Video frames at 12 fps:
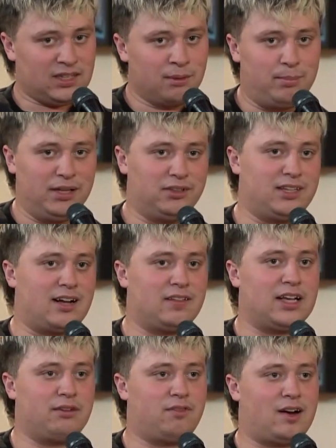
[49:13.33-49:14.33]
build an
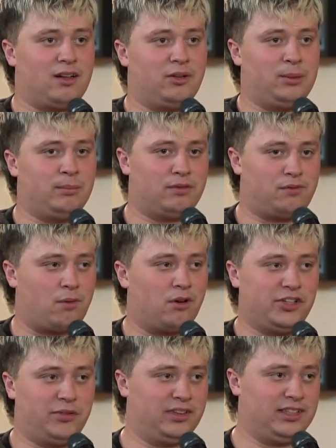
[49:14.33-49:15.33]
online following before
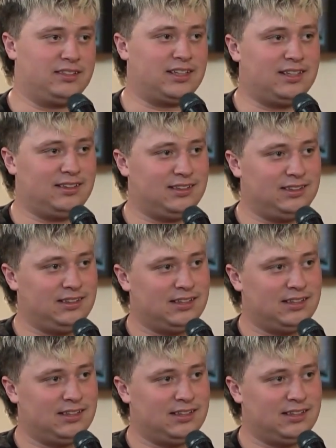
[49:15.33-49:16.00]
you release anything.